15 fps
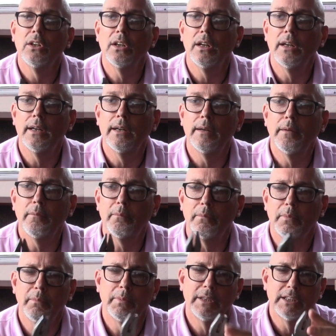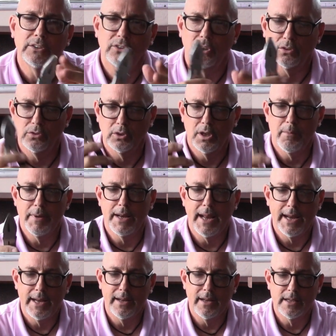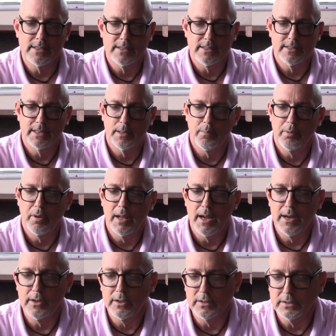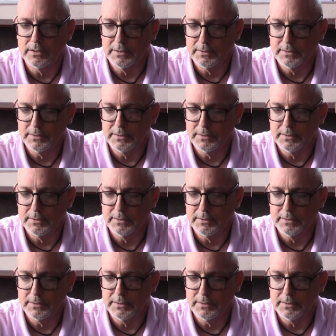but these are also come in handy as a set of pliers.